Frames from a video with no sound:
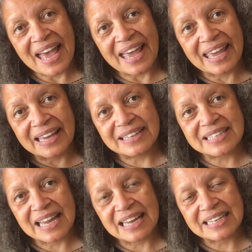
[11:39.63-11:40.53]
and
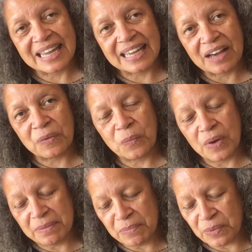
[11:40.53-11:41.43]
take out
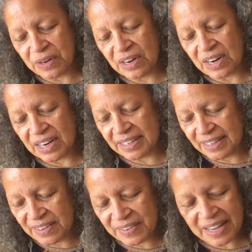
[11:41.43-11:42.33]
one more card.
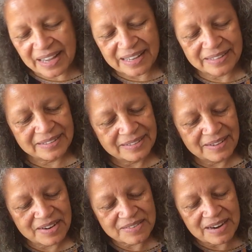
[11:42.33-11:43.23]
Okay,
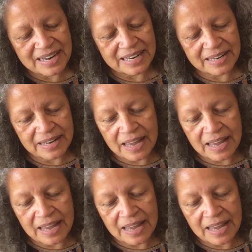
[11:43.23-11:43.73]
all righty.